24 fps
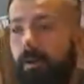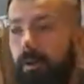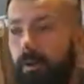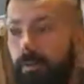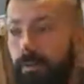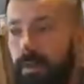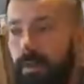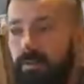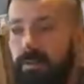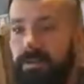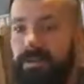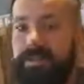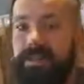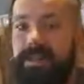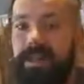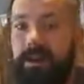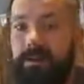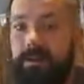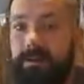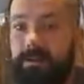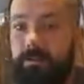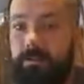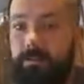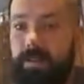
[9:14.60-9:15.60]
that doesn't
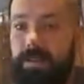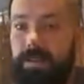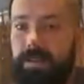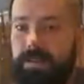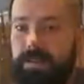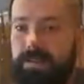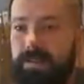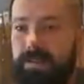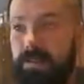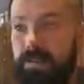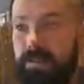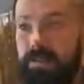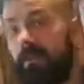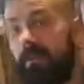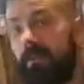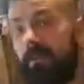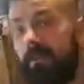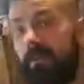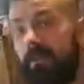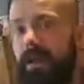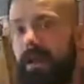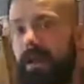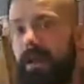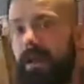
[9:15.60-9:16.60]
count as a witness." And the other
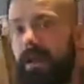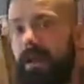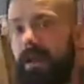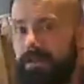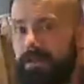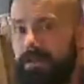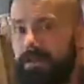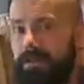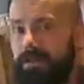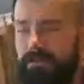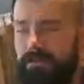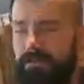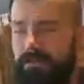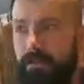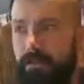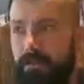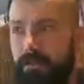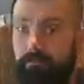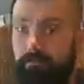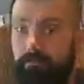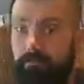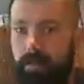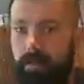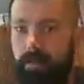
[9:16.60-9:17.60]
guy had a witness,
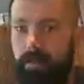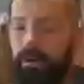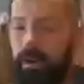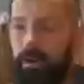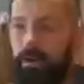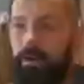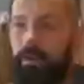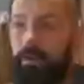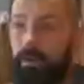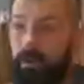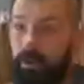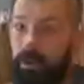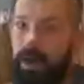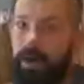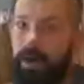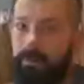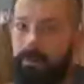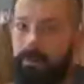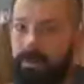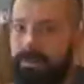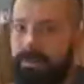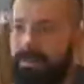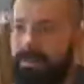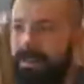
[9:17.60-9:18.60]
or I call it an
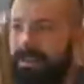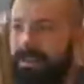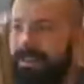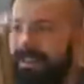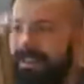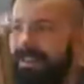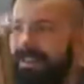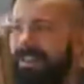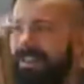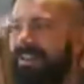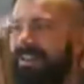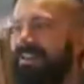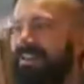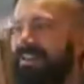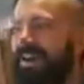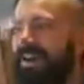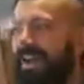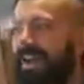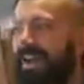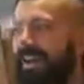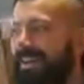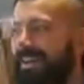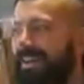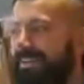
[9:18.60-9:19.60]
accomplice.
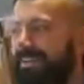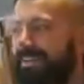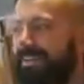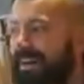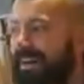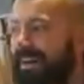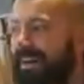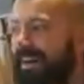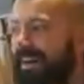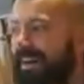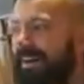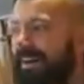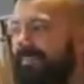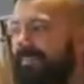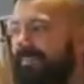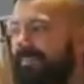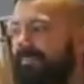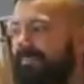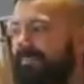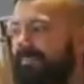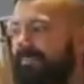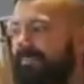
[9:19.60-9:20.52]
And they